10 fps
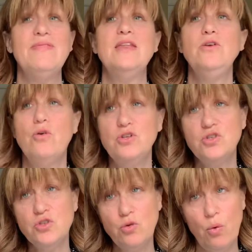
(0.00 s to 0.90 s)
then you could
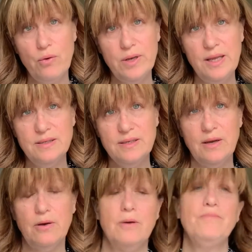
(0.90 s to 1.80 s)
store it
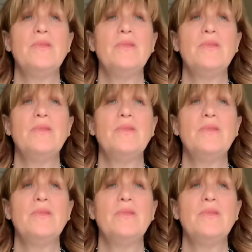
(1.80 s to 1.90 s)
easier.